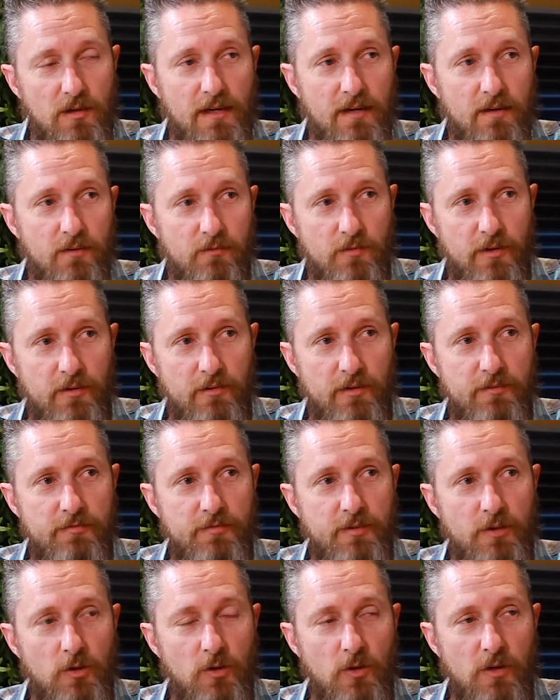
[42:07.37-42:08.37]
and very
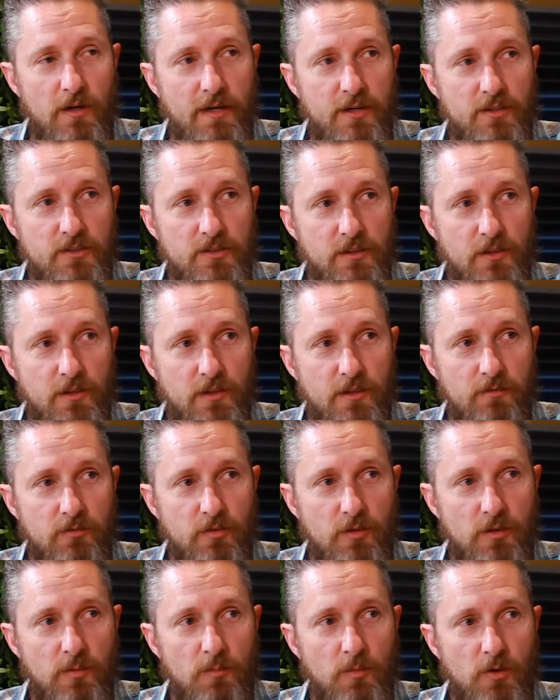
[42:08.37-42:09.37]
few are actually looking
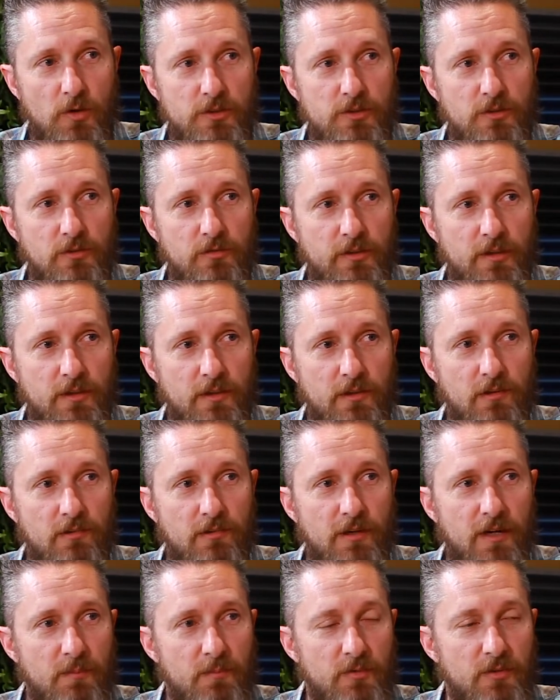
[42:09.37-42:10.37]
for commercial
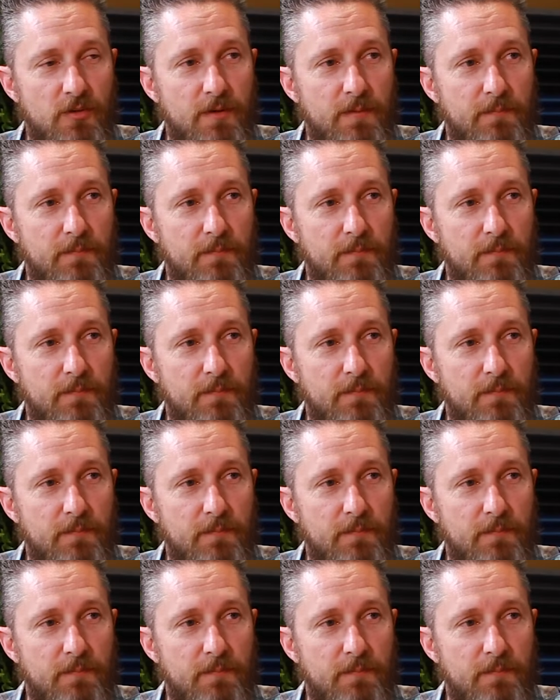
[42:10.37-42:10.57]
vehicle wraps.